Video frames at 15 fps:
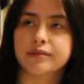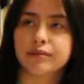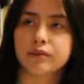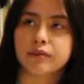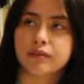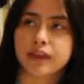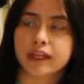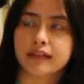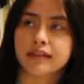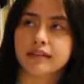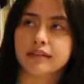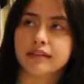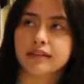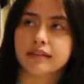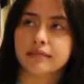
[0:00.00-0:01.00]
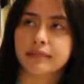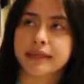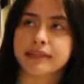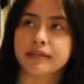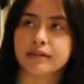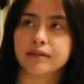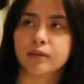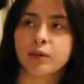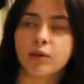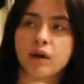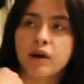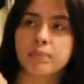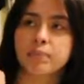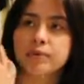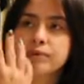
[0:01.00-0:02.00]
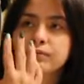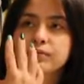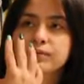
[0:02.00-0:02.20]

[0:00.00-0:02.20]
sort of like makes us grow up